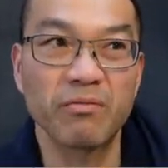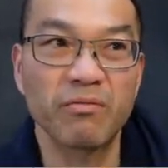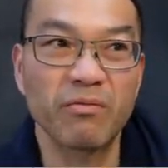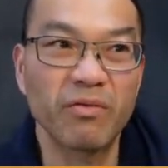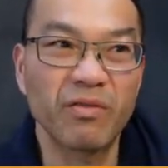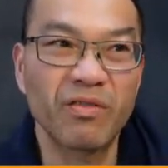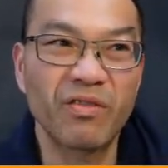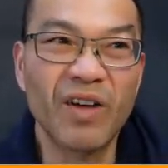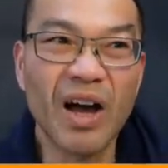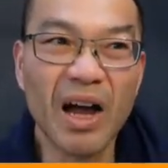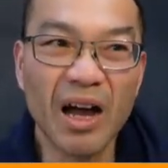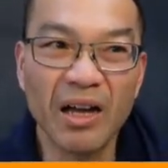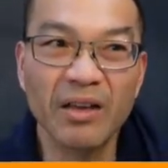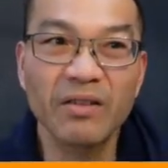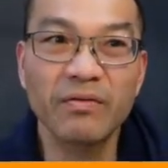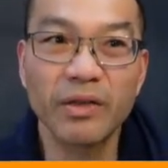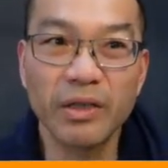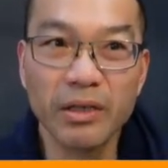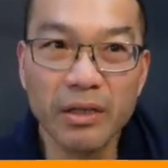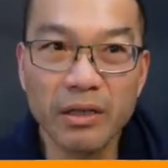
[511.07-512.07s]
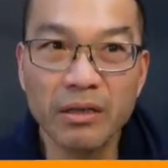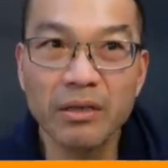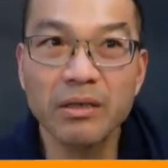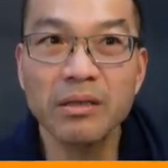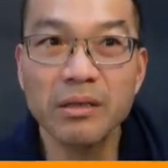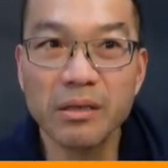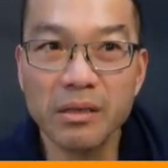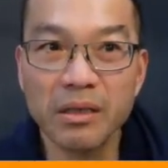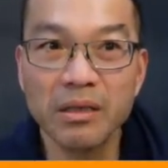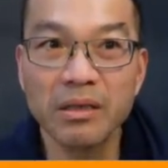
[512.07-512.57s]
5
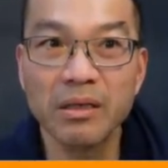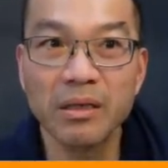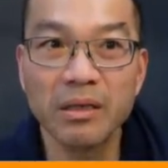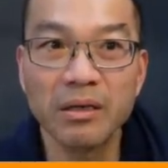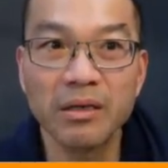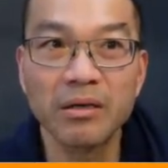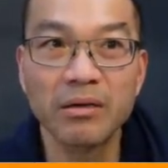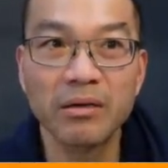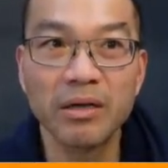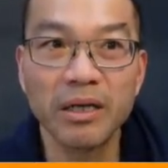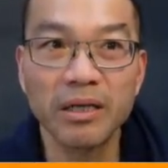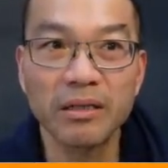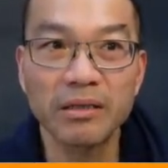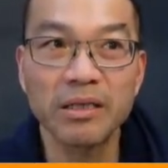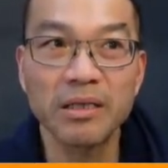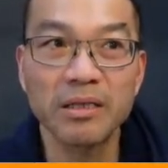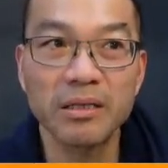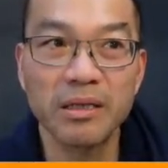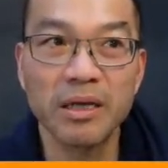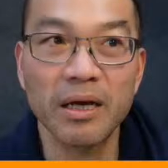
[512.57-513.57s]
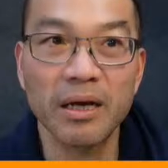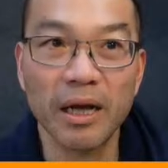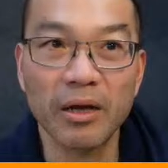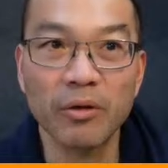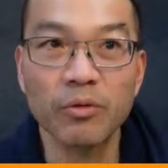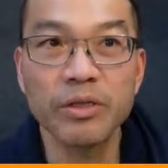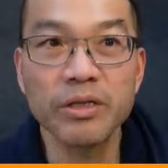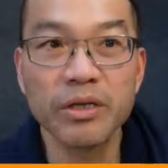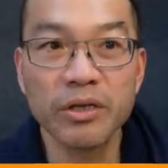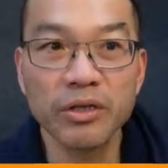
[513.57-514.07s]
years, right, since that
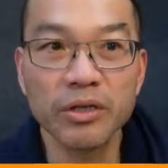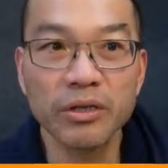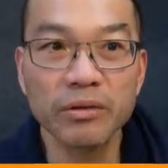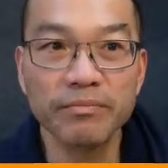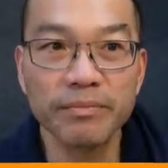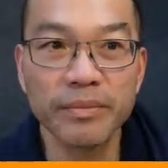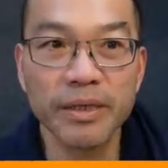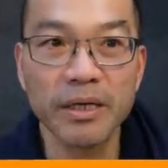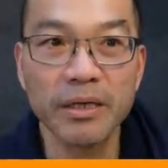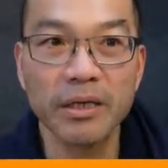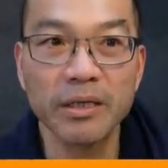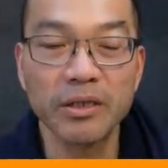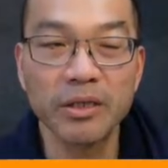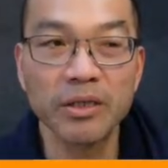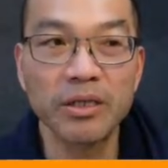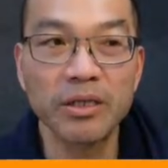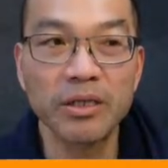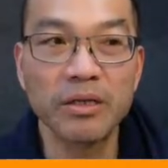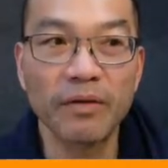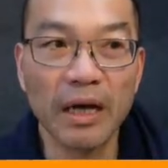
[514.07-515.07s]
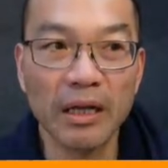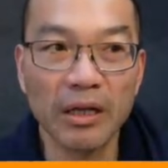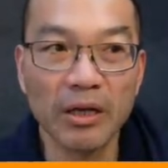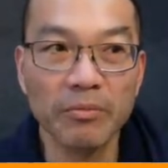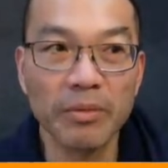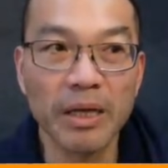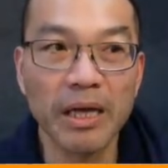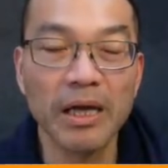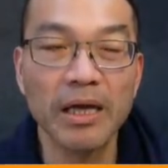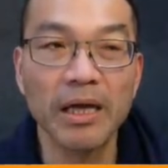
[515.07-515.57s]
acquisition, to
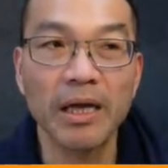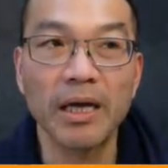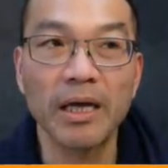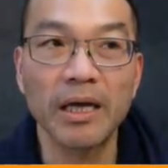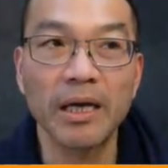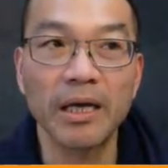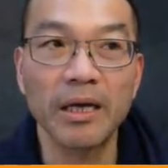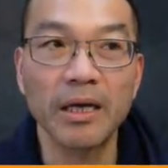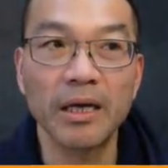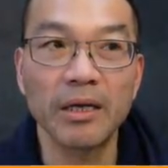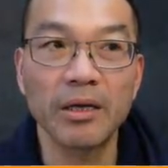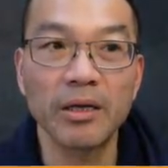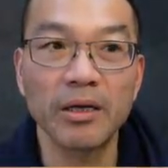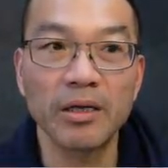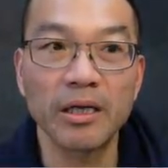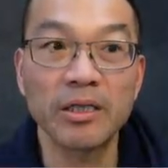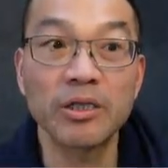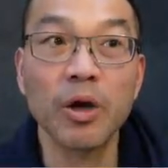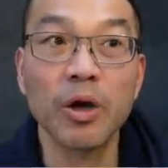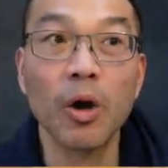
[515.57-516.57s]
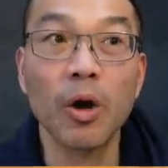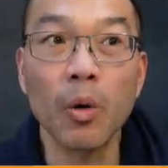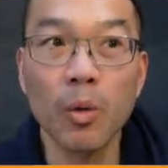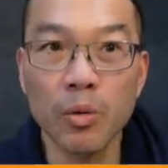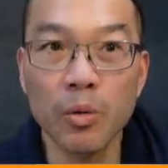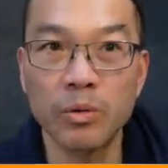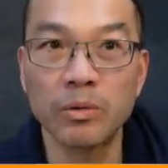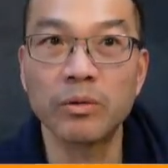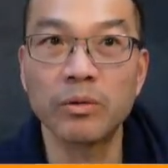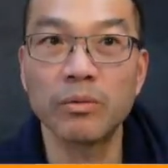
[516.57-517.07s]
develop its
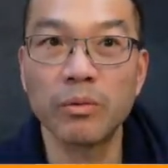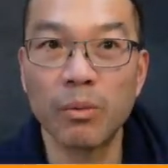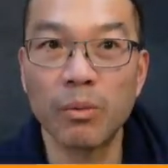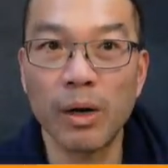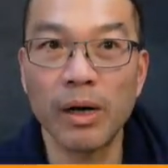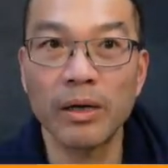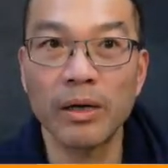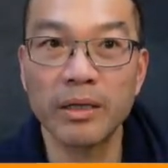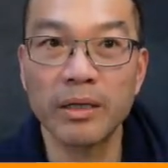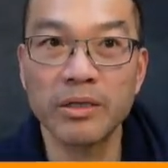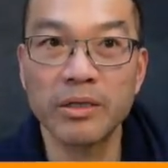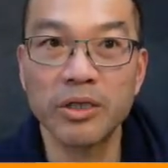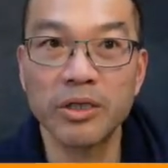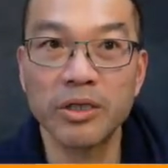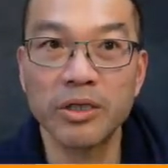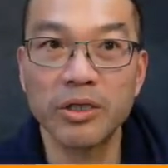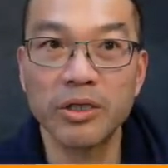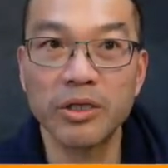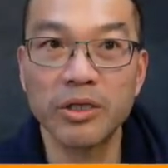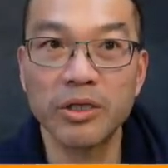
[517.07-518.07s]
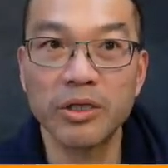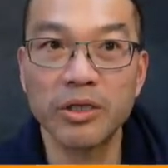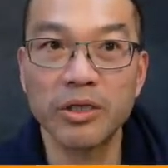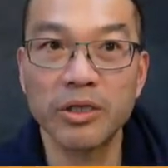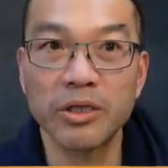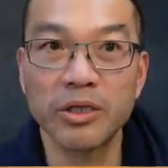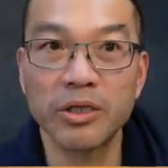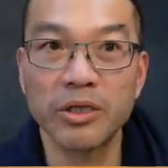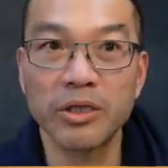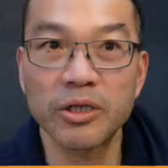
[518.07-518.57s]
own wireless chip
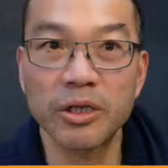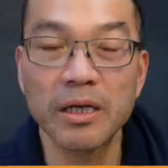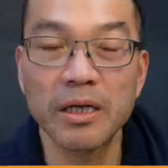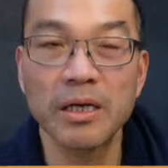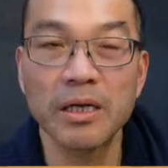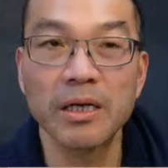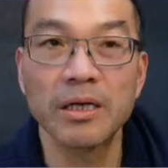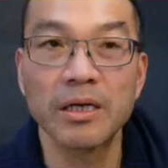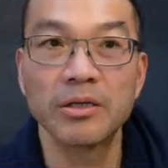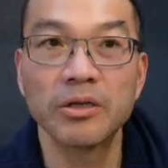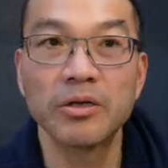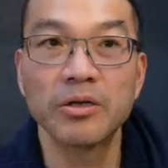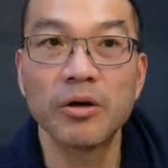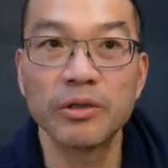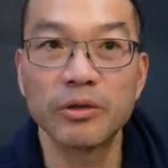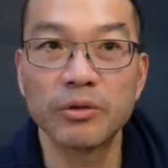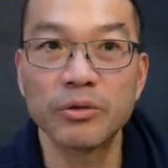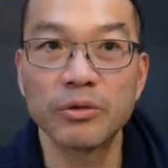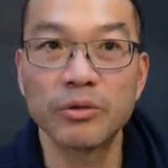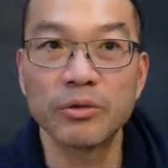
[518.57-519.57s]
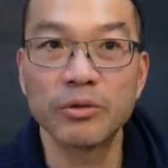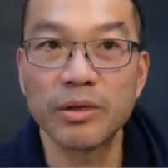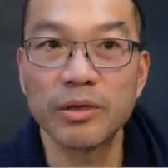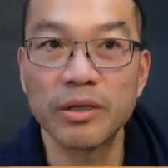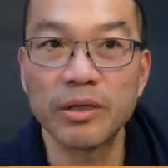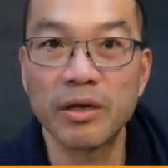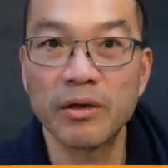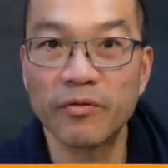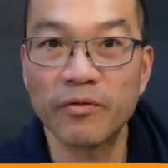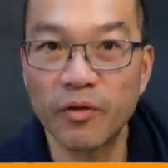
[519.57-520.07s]
to go into
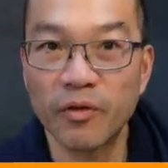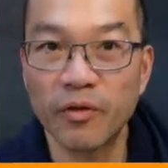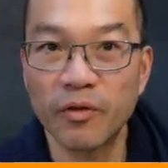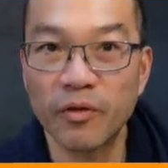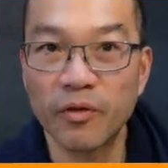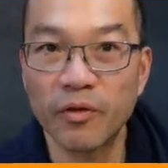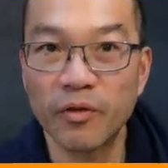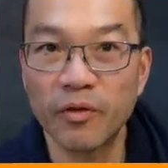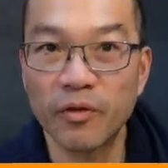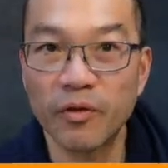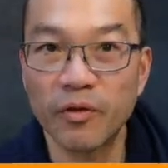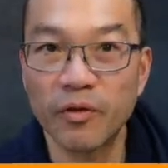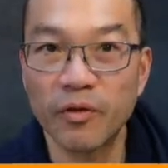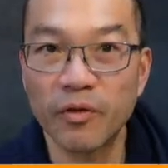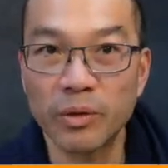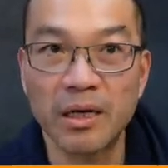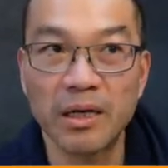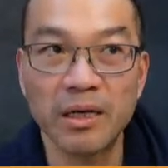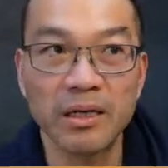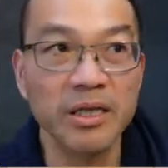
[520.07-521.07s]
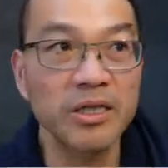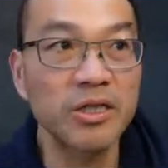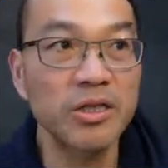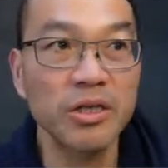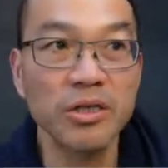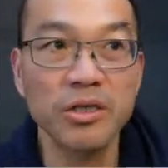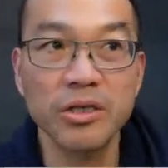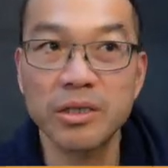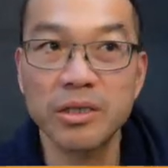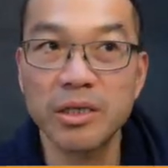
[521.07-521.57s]
their phone. This
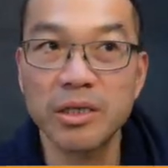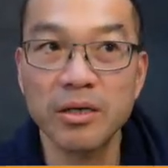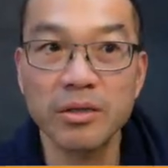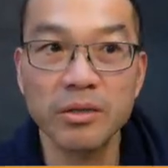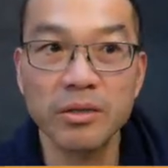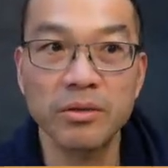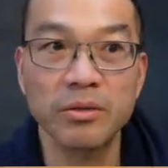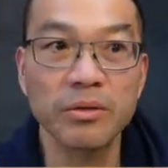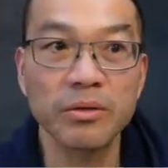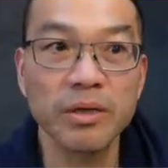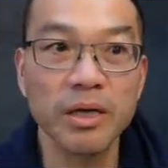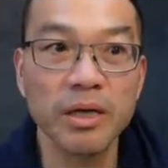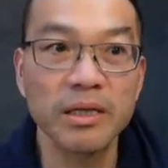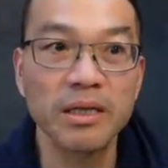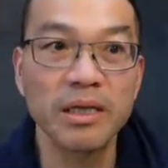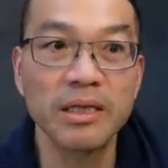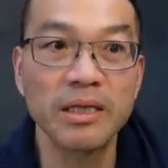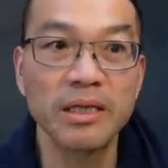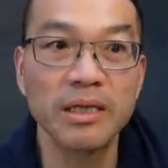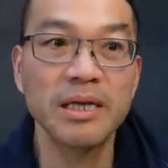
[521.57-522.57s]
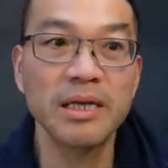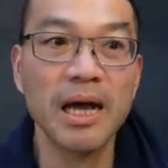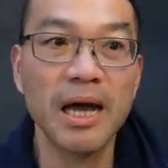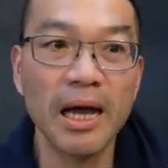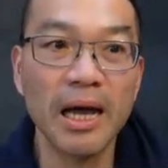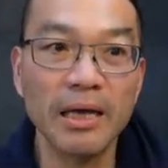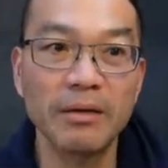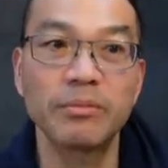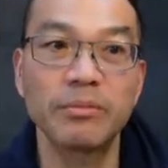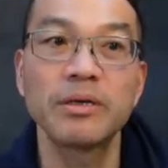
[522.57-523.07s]
just tells you the
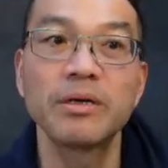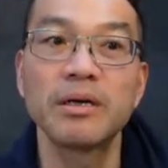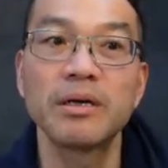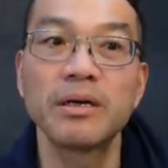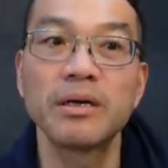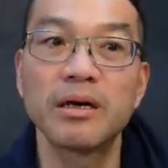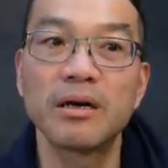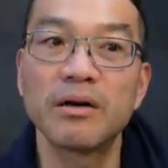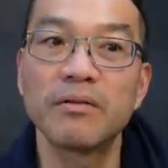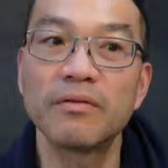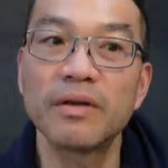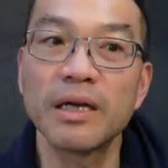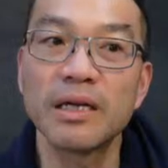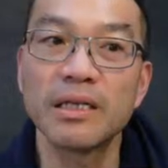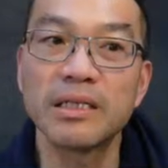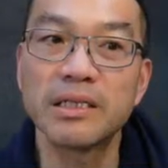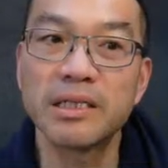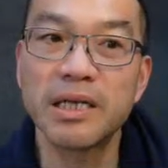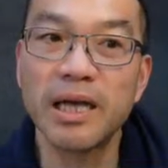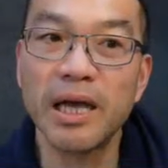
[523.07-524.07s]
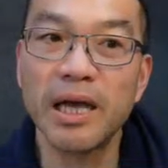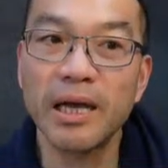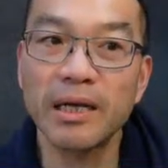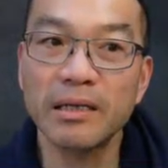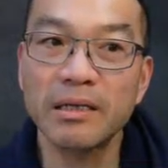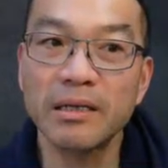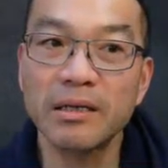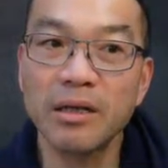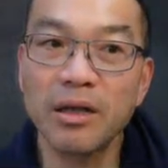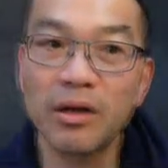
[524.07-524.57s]
type of
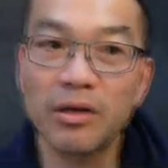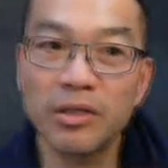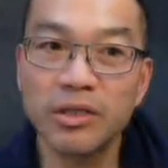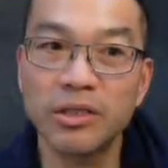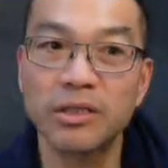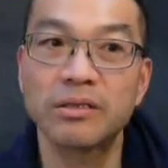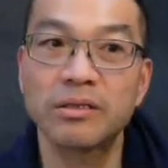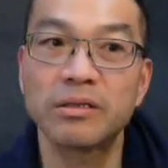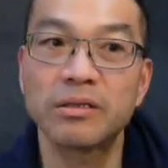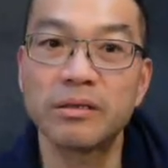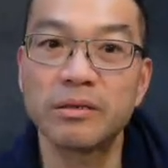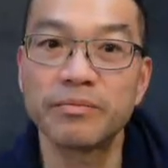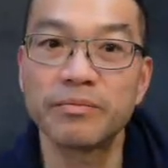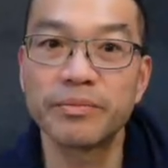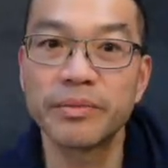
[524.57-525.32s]
technological